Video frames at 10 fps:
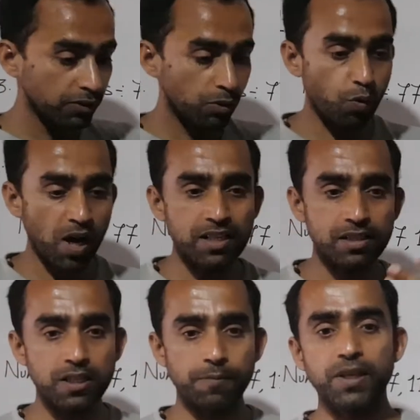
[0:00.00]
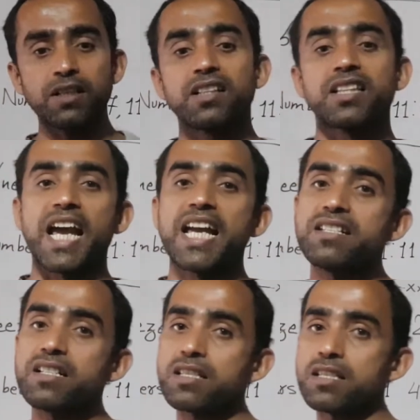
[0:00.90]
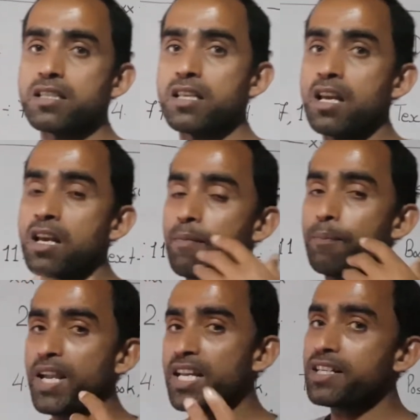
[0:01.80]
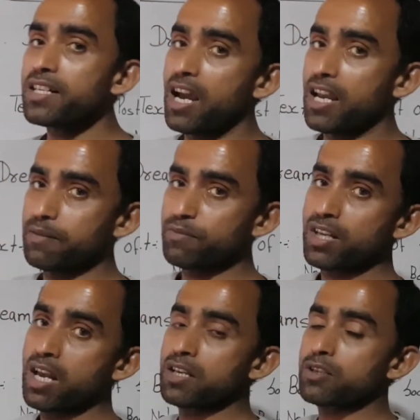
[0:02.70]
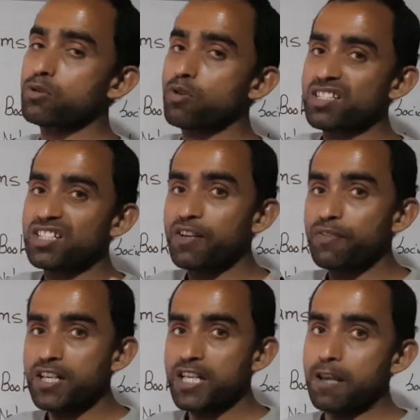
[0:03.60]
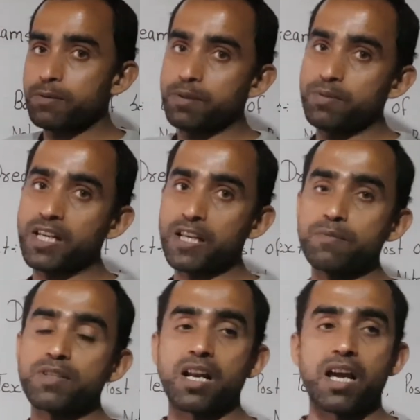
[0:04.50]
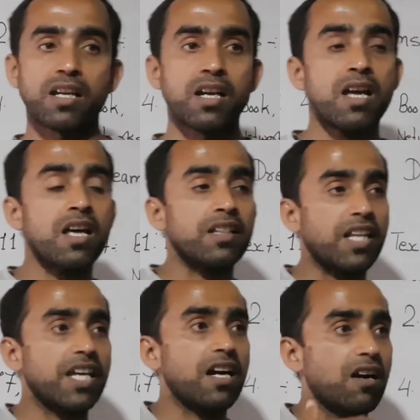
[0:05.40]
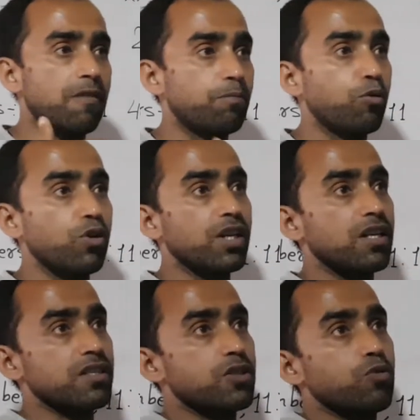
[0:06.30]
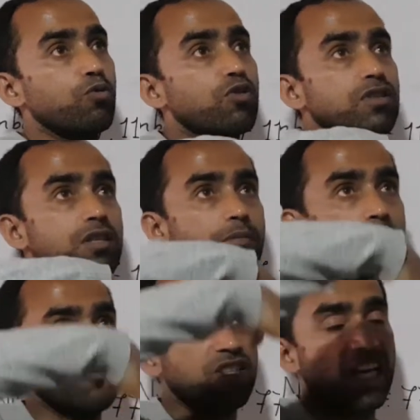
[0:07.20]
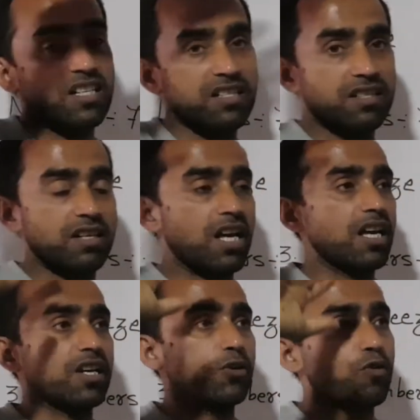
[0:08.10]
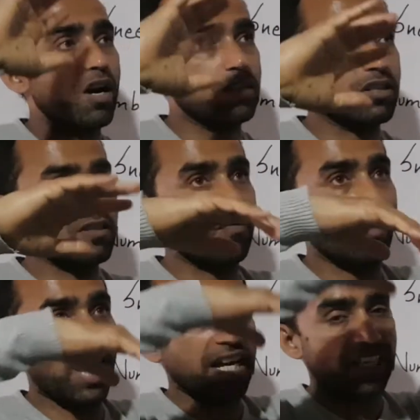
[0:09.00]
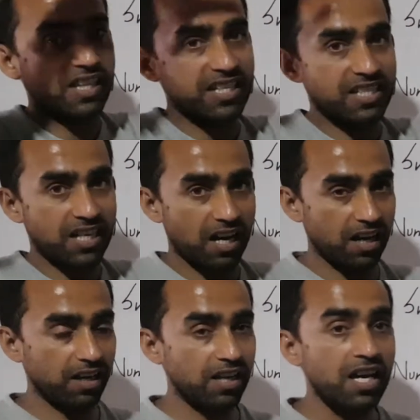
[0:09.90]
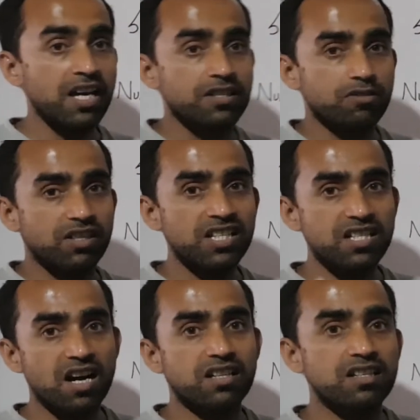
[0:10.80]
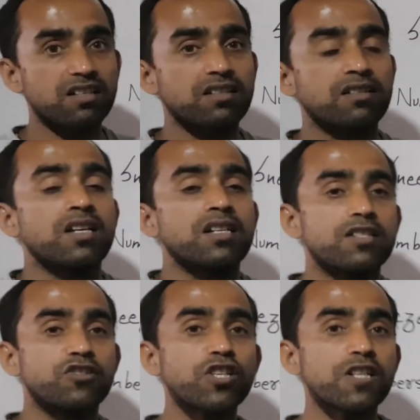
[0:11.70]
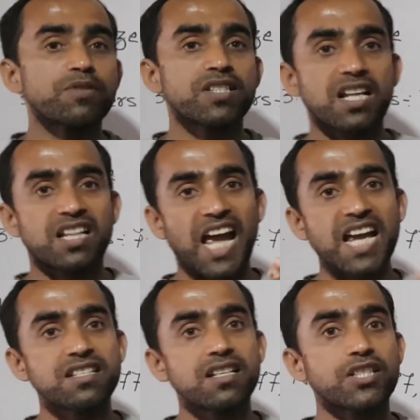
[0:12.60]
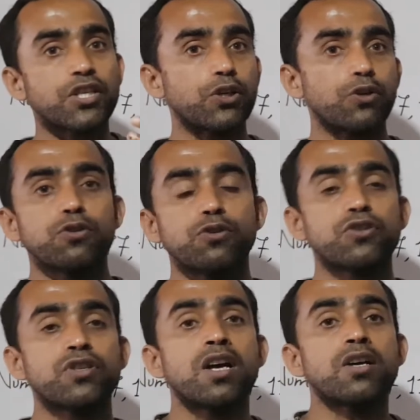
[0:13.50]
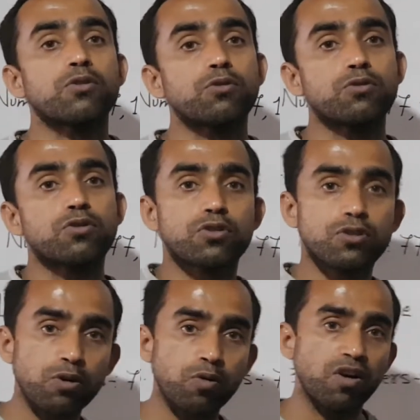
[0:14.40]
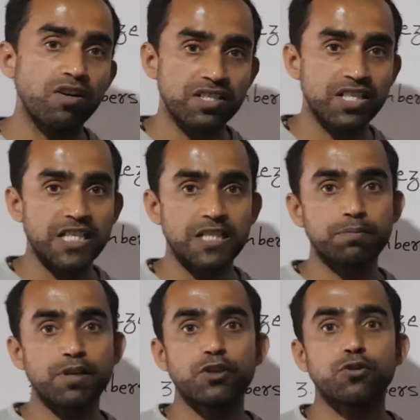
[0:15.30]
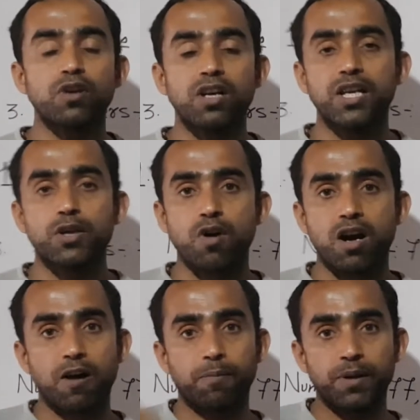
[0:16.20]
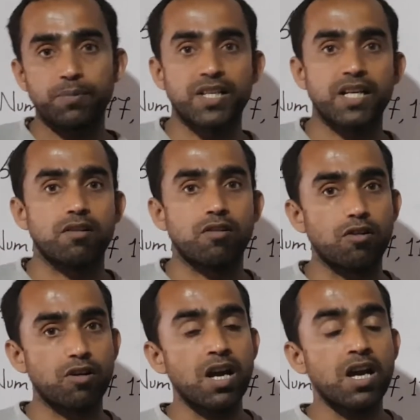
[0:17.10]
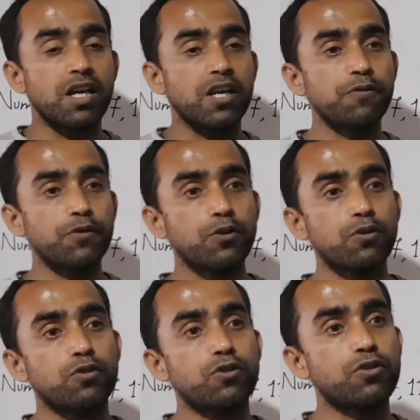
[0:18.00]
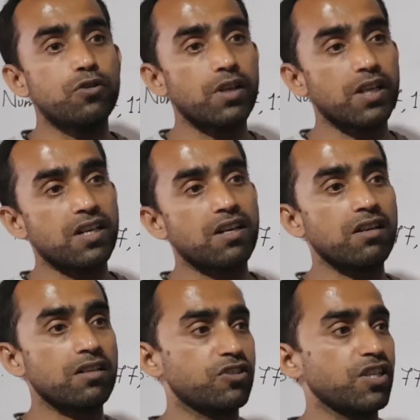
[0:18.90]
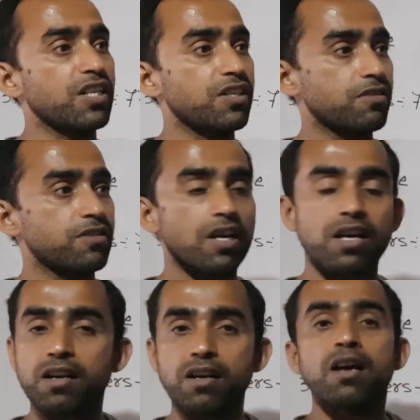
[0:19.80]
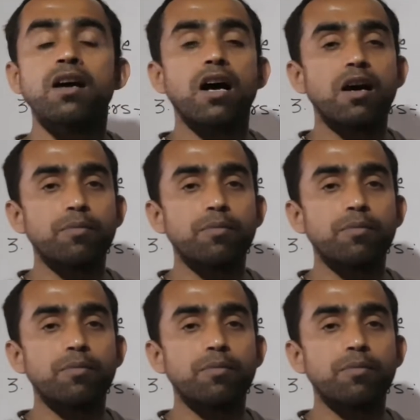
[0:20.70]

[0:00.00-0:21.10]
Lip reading: While sleeping, the angels many times show us different types of dreams, like they are pulling us towards the mountains and you are just flying in the sky. So these are the dreams that the angels use to show us spiritually you are uplifted, or if you indulge into certain